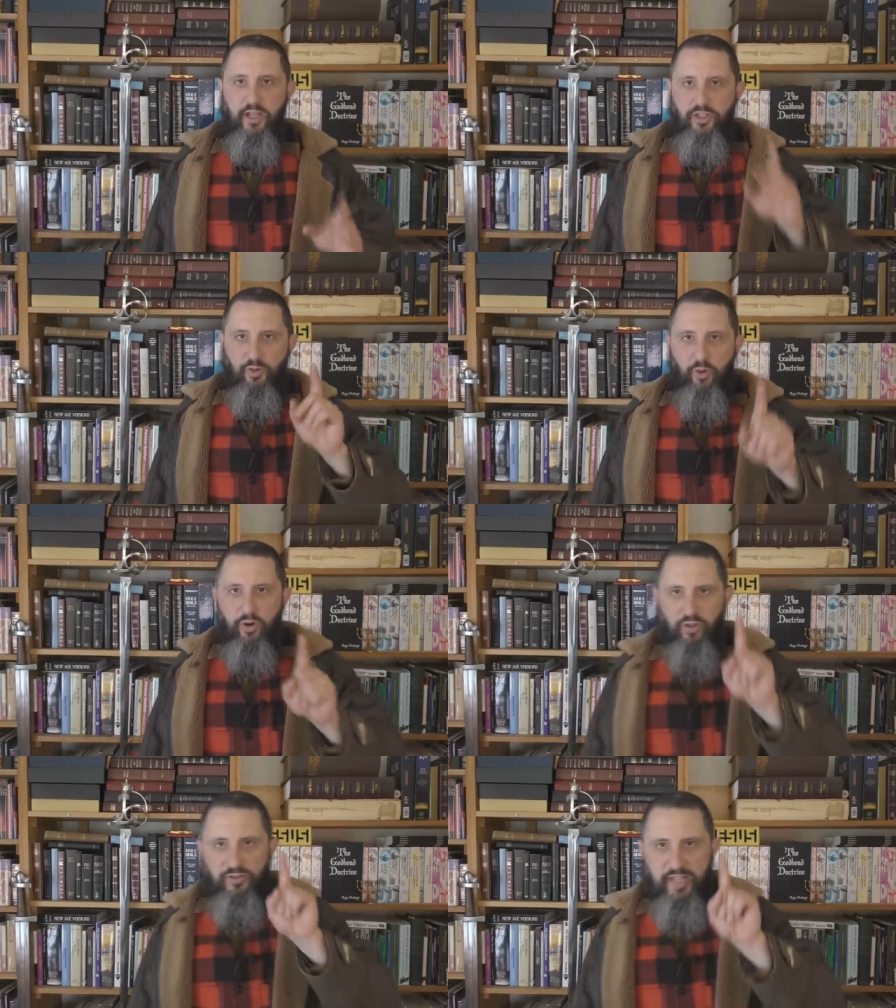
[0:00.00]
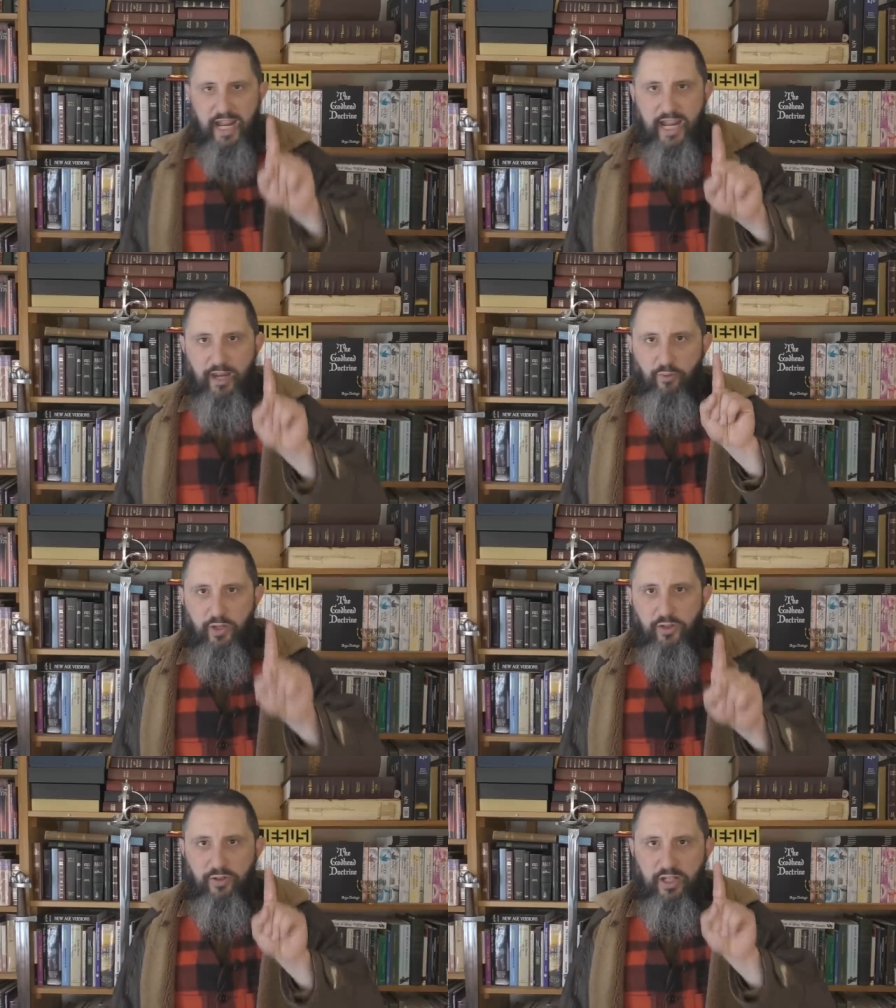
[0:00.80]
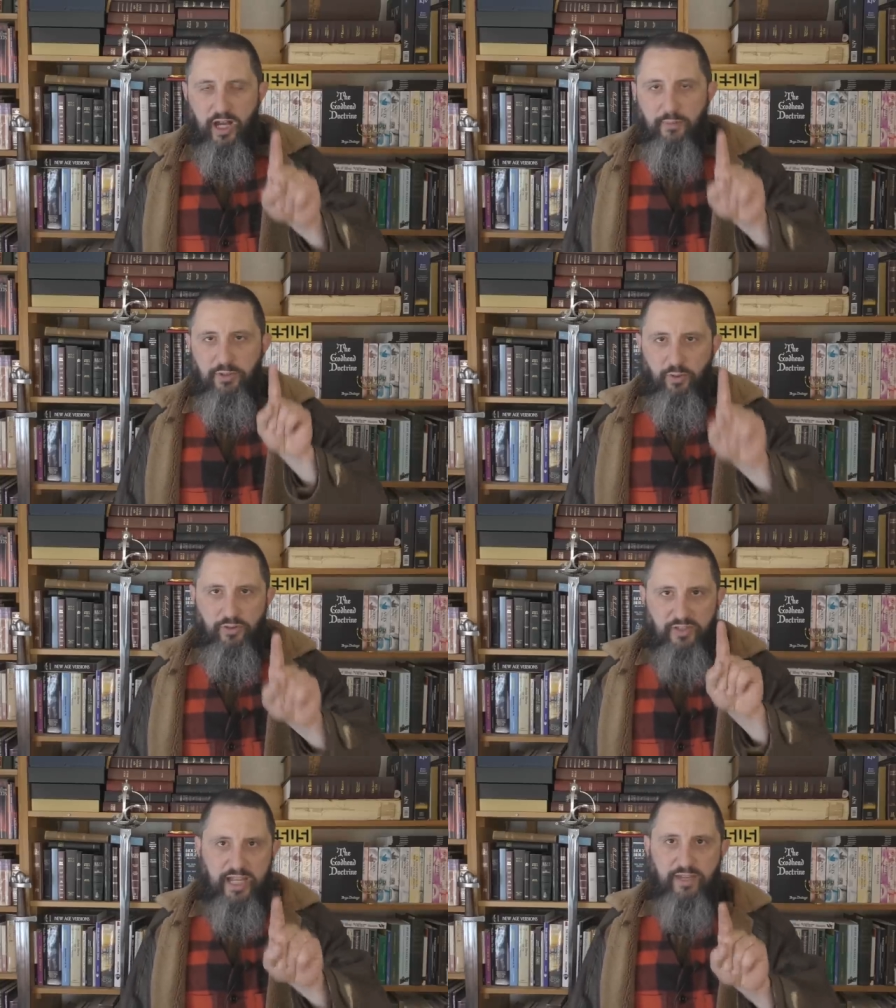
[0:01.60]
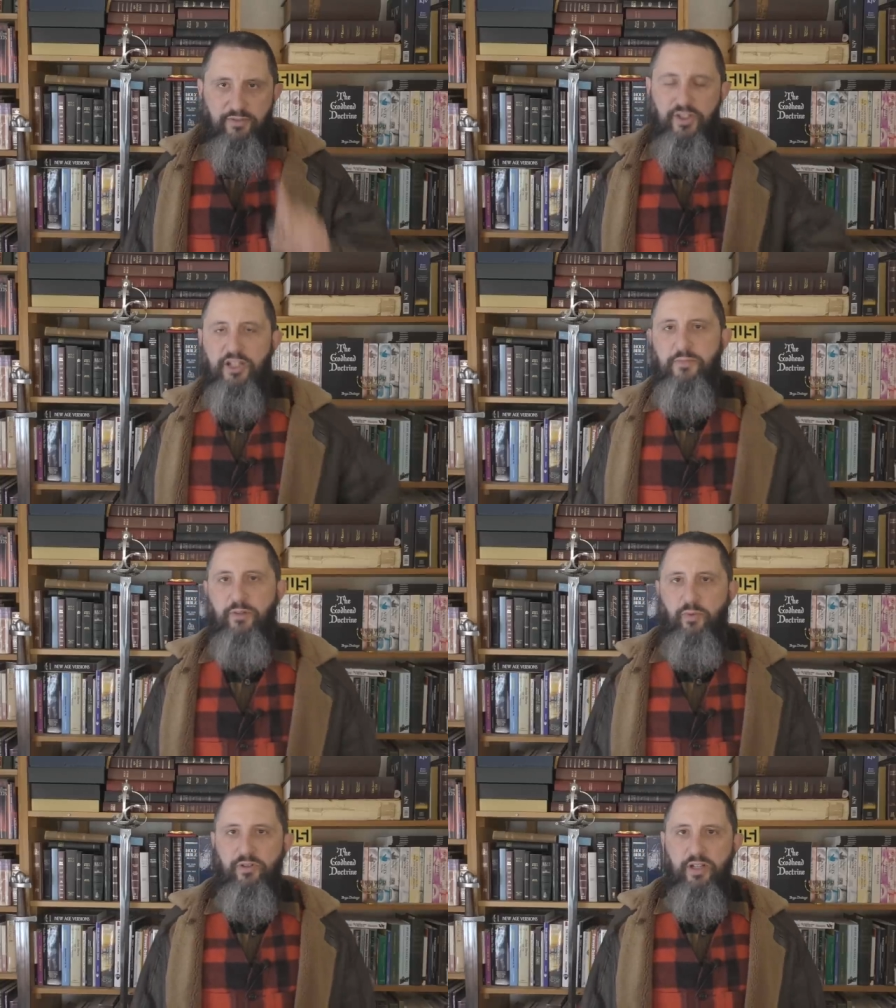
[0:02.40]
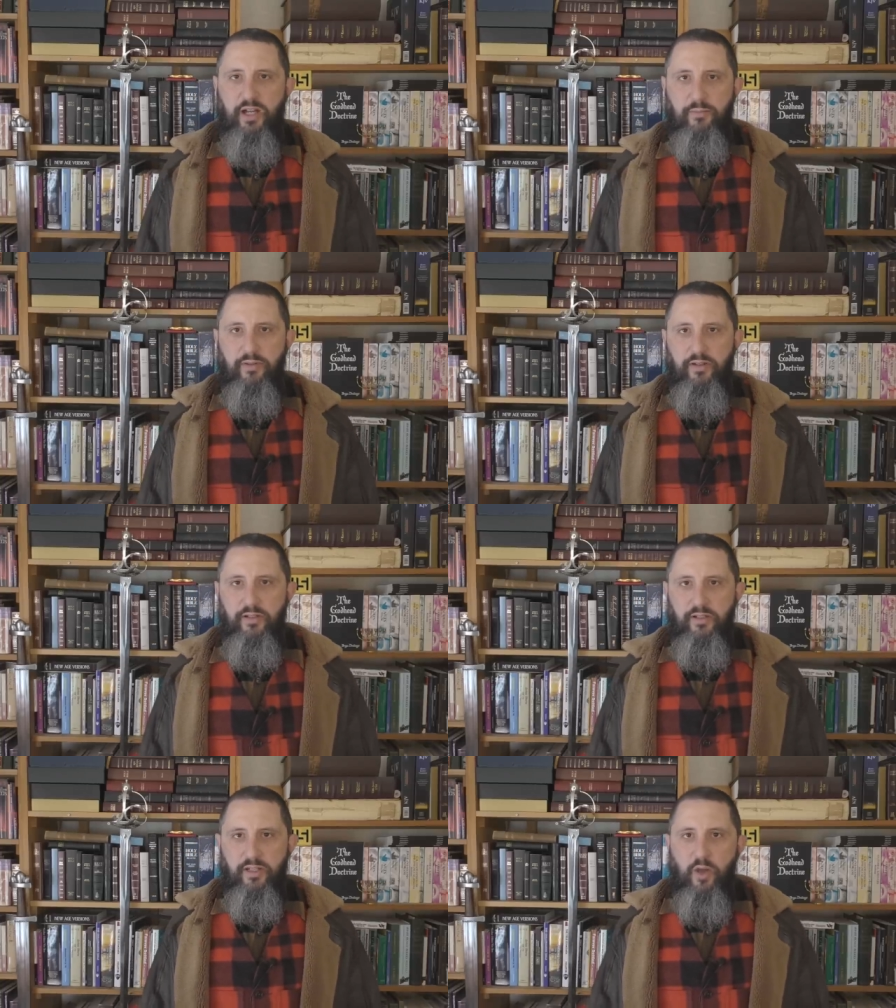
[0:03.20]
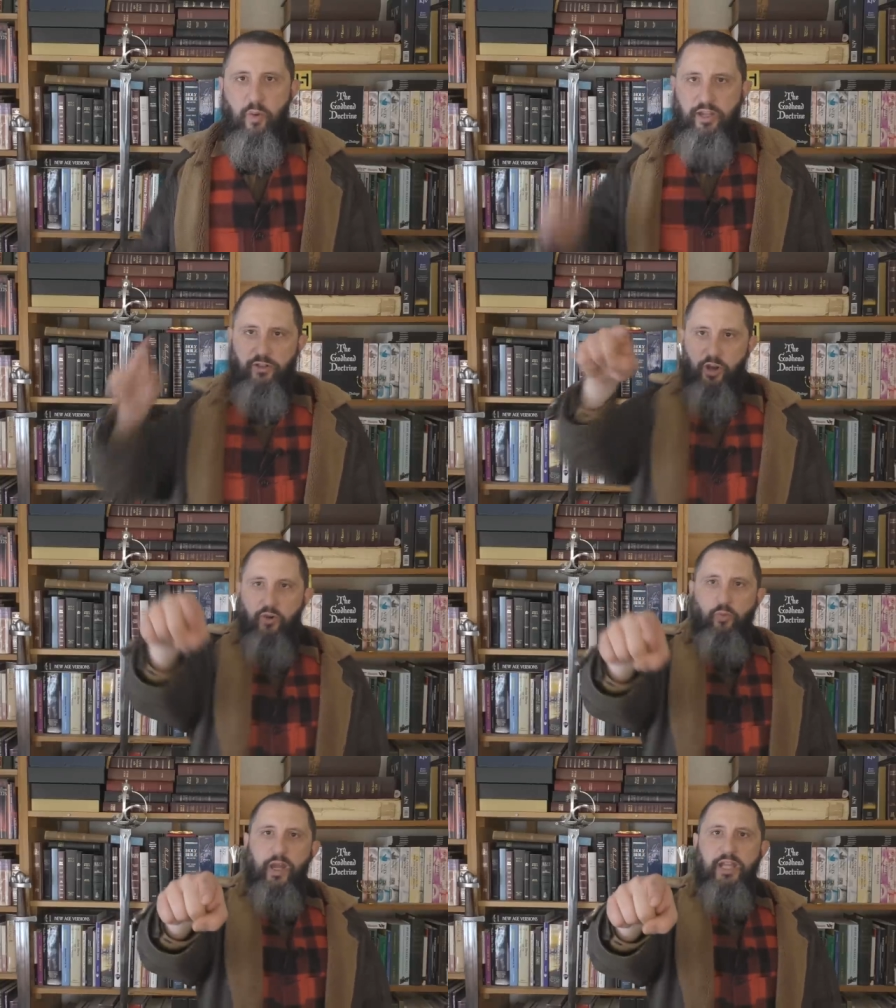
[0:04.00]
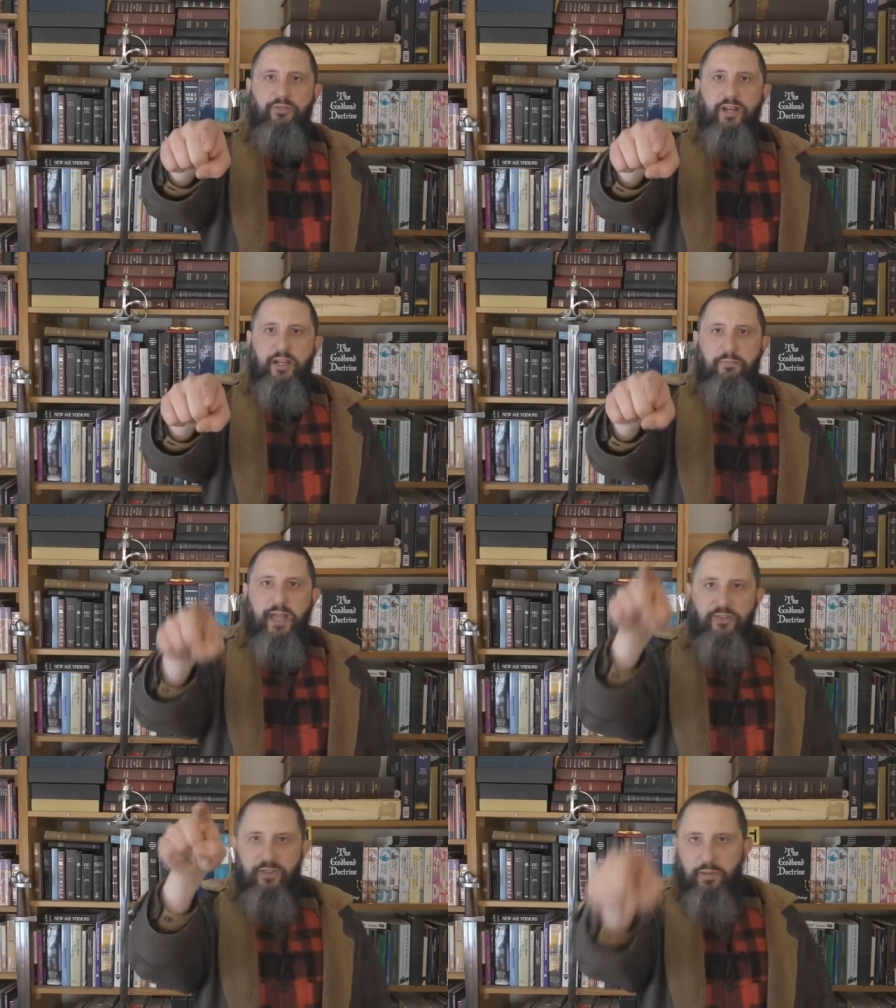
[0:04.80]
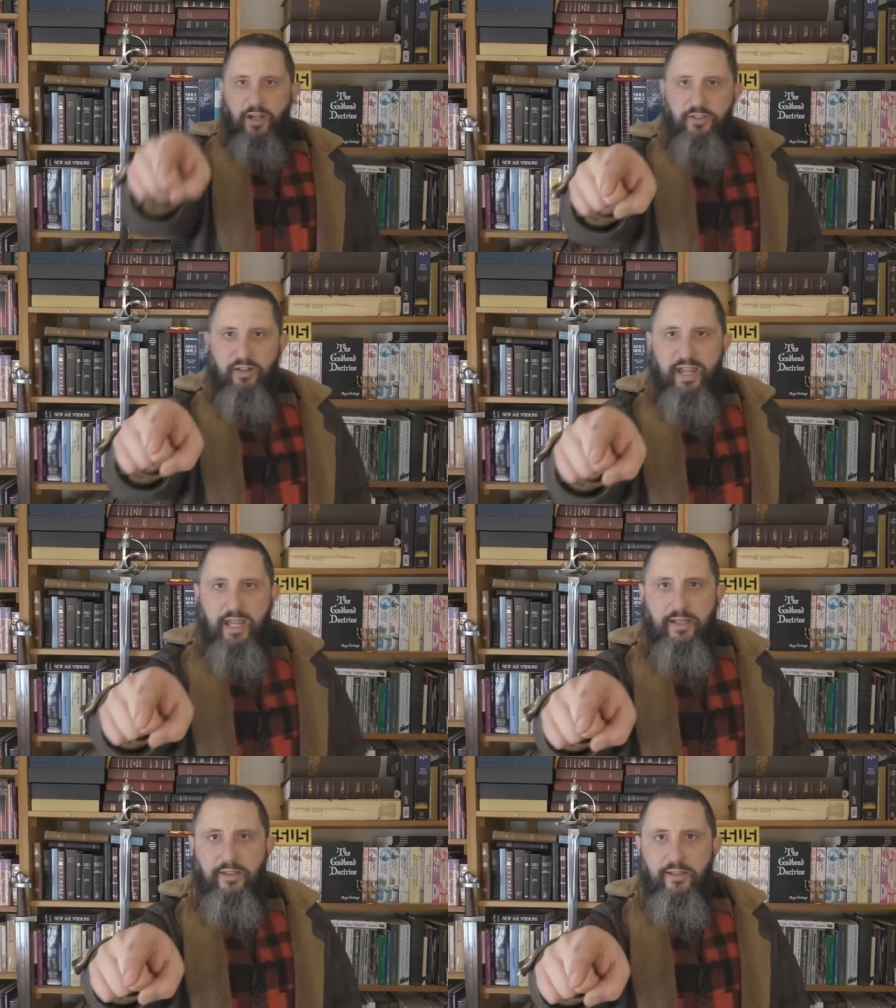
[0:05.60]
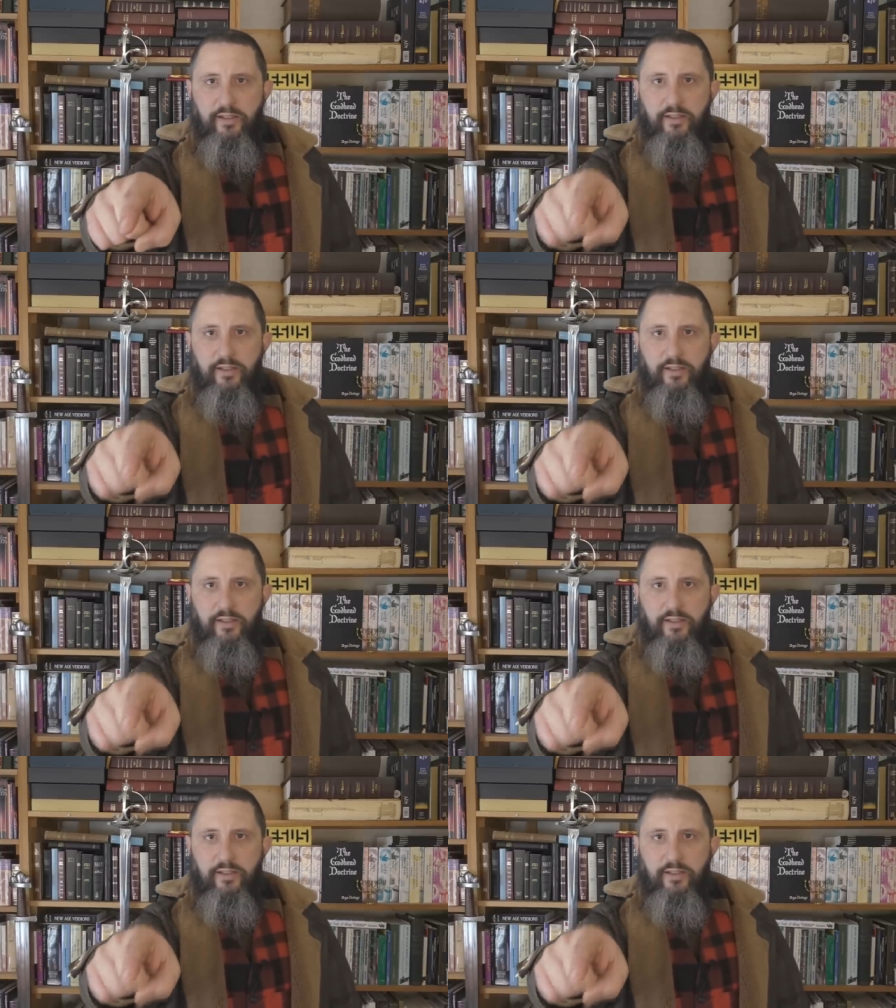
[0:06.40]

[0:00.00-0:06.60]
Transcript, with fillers: Your day will come. Your day of judgment will come when your own way is recompensed upon your head.